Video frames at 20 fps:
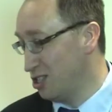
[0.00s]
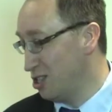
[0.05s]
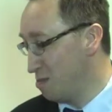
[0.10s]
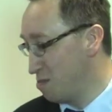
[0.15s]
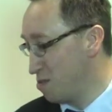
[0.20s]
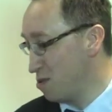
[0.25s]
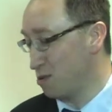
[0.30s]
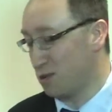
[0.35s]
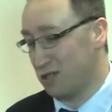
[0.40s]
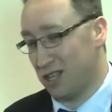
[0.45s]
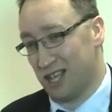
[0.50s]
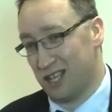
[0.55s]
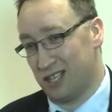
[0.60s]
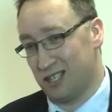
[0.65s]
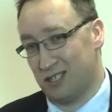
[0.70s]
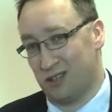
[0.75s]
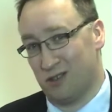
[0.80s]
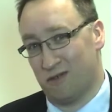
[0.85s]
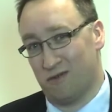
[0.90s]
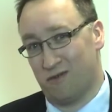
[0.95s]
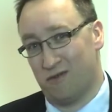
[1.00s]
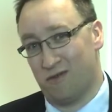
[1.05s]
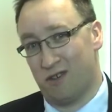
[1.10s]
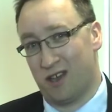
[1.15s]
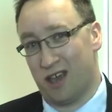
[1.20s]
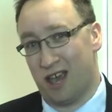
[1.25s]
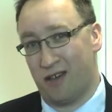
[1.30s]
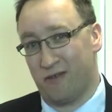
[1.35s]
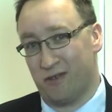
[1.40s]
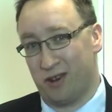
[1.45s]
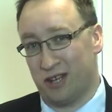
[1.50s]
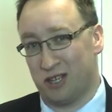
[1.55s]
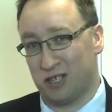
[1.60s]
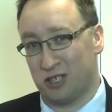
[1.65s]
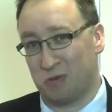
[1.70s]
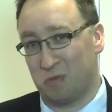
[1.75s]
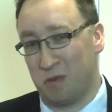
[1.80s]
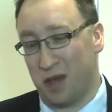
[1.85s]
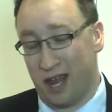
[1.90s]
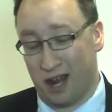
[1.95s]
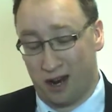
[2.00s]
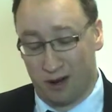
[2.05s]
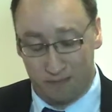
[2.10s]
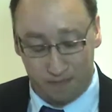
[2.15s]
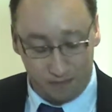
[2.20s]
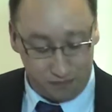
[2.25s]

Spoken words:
the process of having a smear.